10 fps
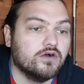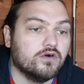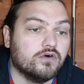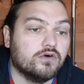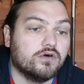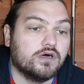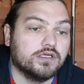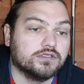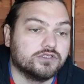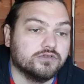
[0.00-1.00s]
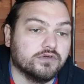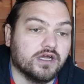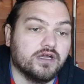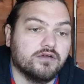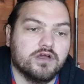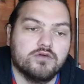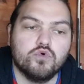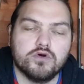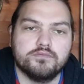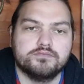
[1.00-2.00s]
or onto a
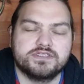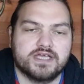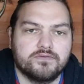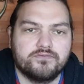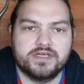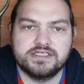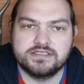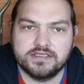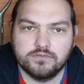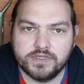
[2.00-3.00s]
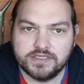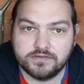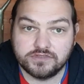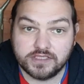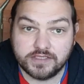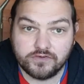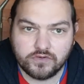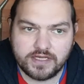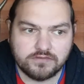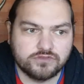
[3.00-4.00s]
warm south-facing windowsill in
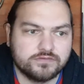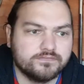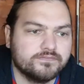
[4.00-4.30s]
your house.